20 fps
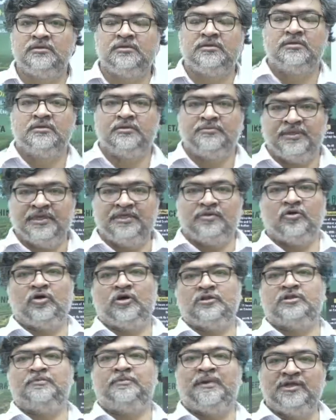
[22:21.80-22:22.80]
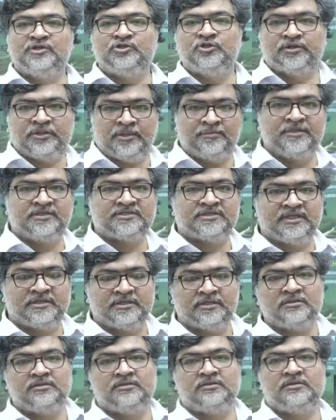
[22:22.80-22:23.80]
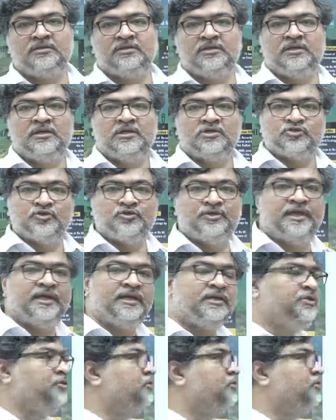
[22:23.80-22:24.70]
that all the biogeochemical cycle. So there you know